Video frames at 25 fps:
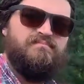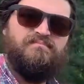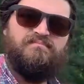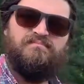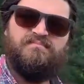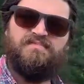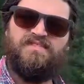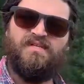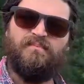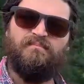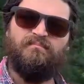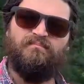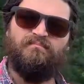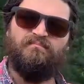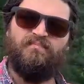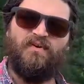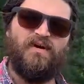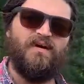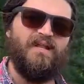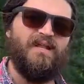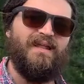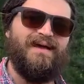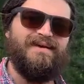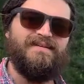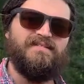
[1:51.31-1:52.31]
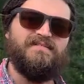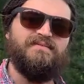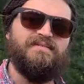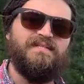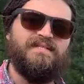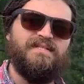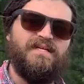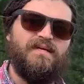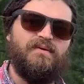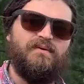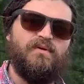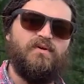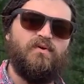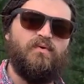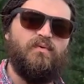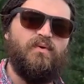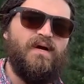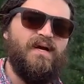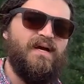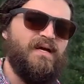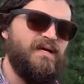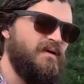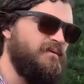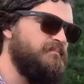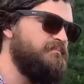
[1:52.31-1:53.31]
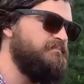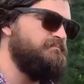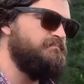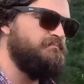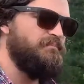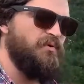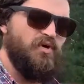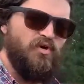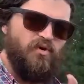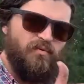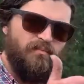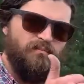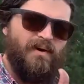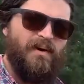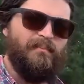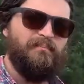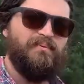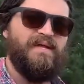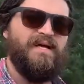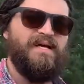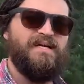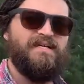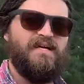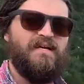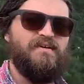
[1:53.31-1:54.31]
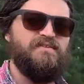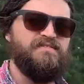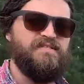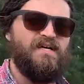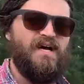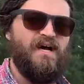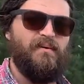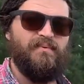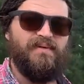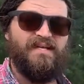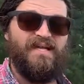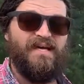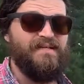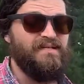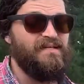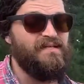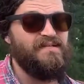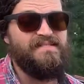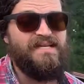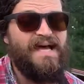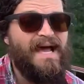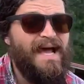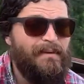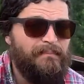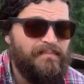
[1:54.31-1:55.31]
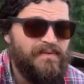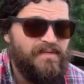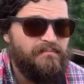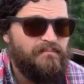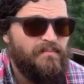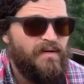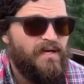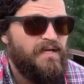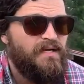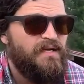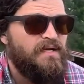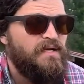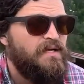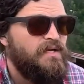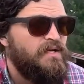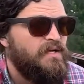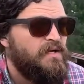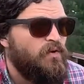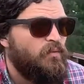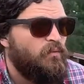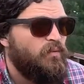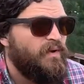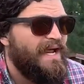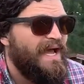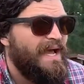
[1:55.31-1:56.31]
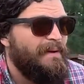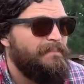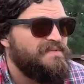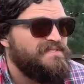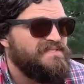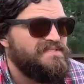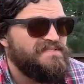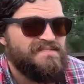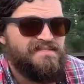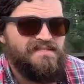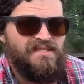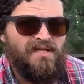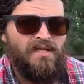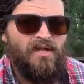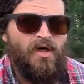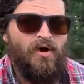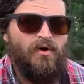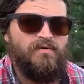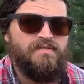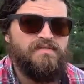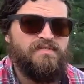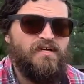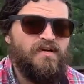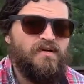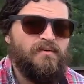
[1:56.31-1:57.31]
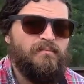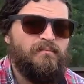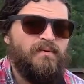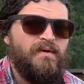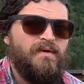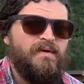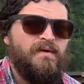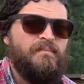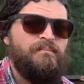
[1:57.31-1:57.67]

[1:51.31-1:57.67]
some fertilizer in there real quick, boom, my plant goes up, and that does happen. But what happens is, in the long term,